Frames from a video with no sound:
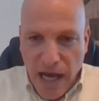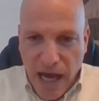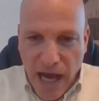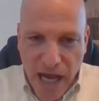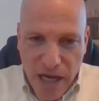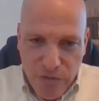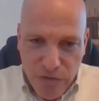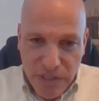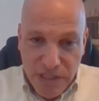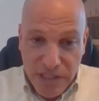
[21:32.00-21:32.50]

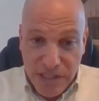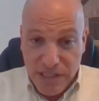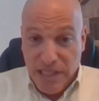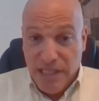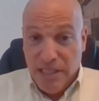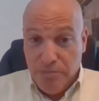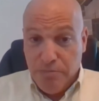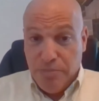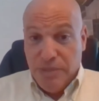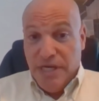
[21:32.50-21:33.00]
I will
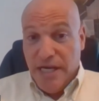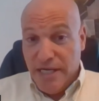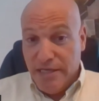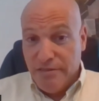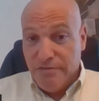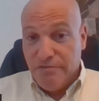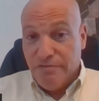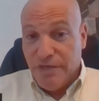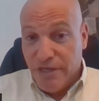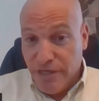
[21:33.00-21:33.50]
sleep
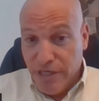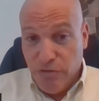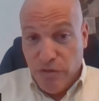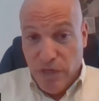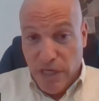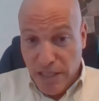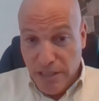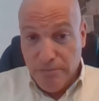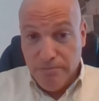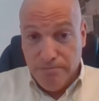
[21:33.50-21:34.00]
then very
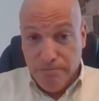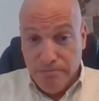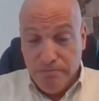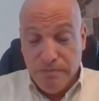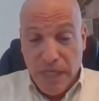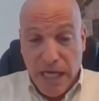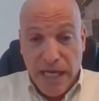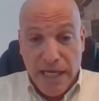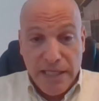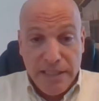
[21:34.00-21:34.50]
well,
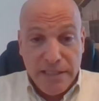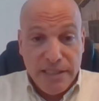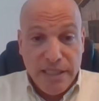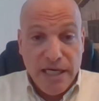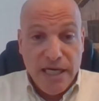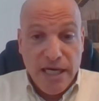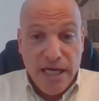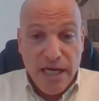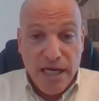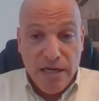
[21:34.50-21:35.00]
and
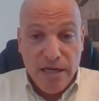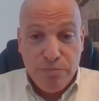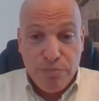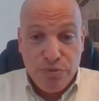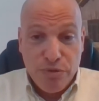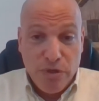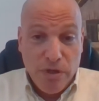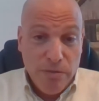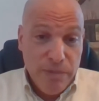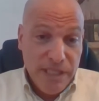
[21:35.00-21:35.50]
uh,
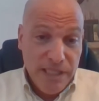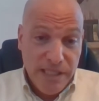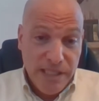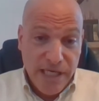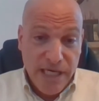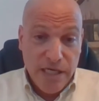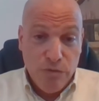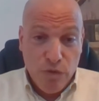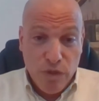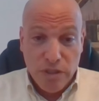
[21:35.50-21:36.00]
probably
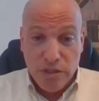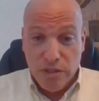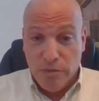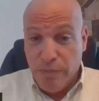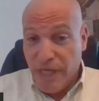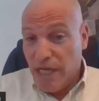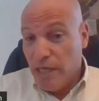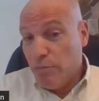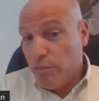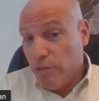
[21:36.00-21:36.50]
they won't
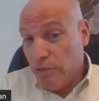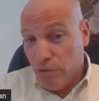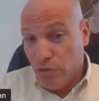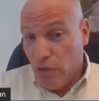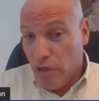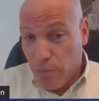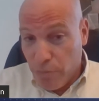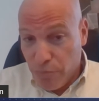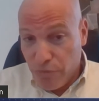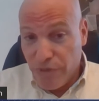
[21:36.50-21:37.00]
be able to
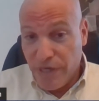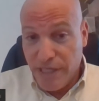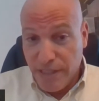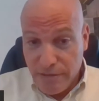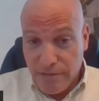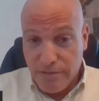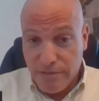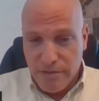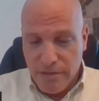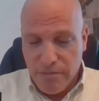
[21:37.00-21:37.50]

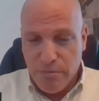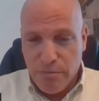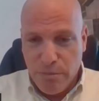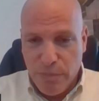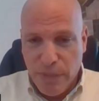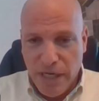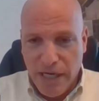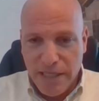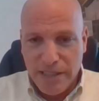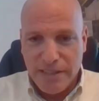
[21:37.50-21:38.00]
operate.
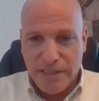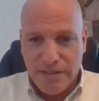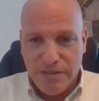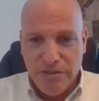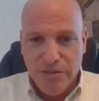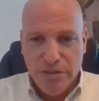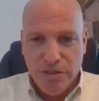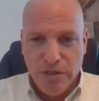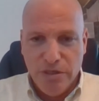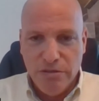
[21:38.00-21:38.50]
But
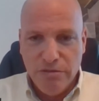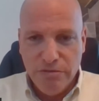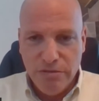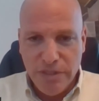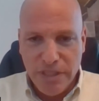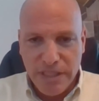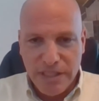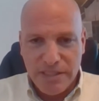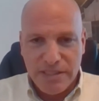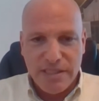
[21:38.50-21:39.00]
you know,
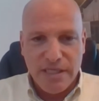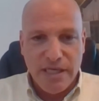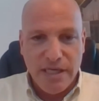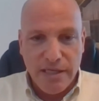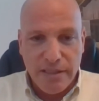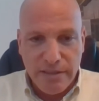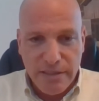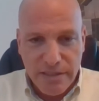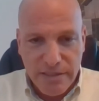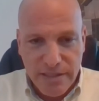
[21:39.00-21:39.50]
it's
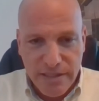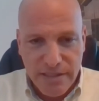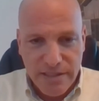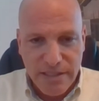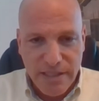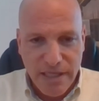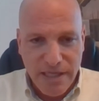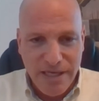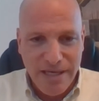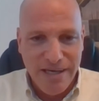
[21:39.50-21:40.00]
uh, this, is
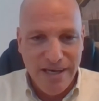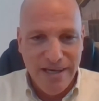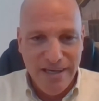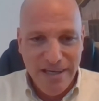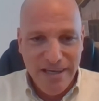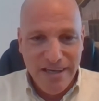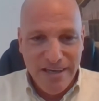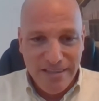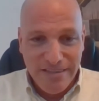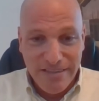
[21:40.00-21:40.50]
the,
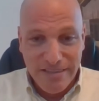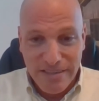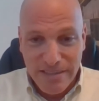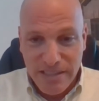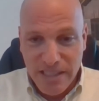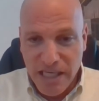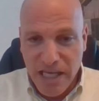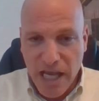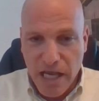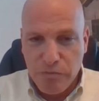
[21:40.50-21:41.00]
this is
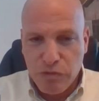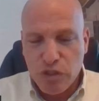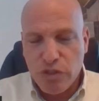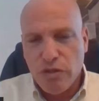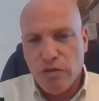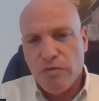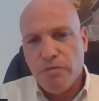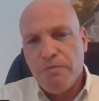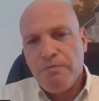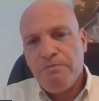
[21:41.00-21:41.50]
the game.
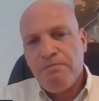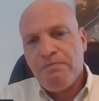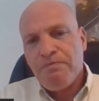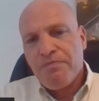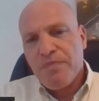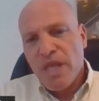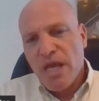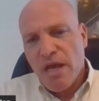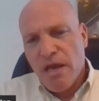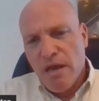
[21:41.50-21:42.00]
So
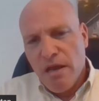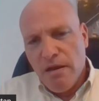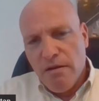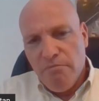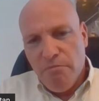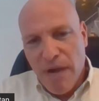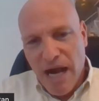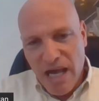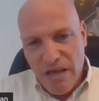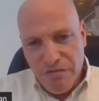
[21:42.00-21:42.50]

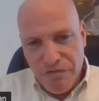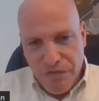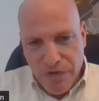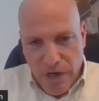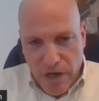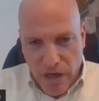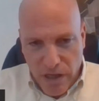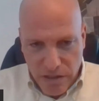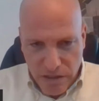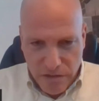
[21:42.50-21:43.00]
my
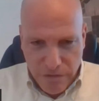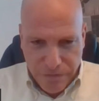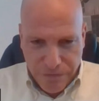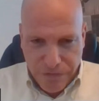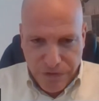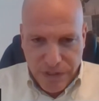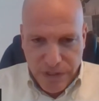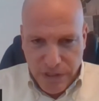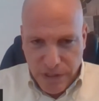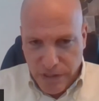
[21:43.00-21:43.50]

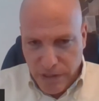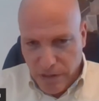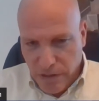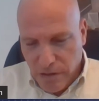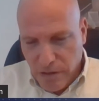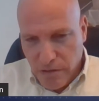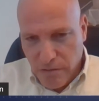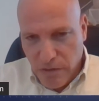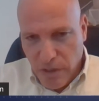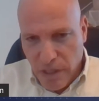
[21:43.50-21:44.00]
philosophy
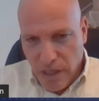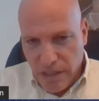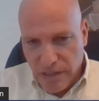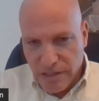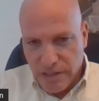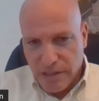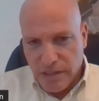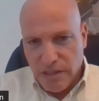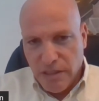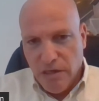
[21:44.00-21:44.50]

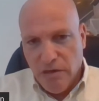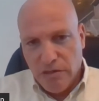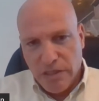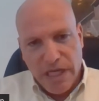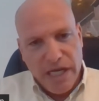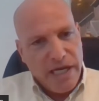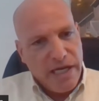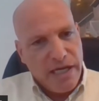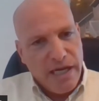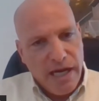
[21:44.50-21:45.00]
was
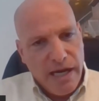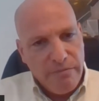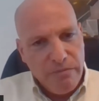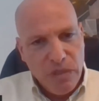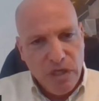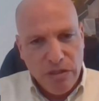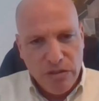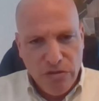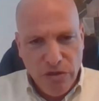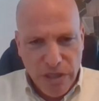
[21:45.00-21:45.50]
okay. I'm
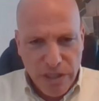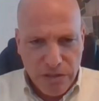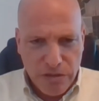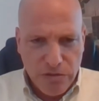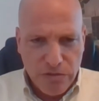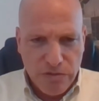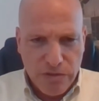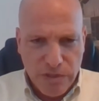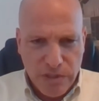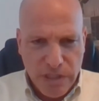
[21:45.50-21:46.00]
not going
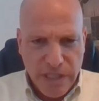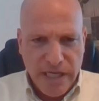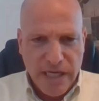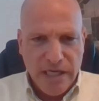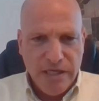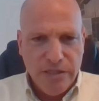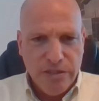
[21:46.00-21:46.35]
to tell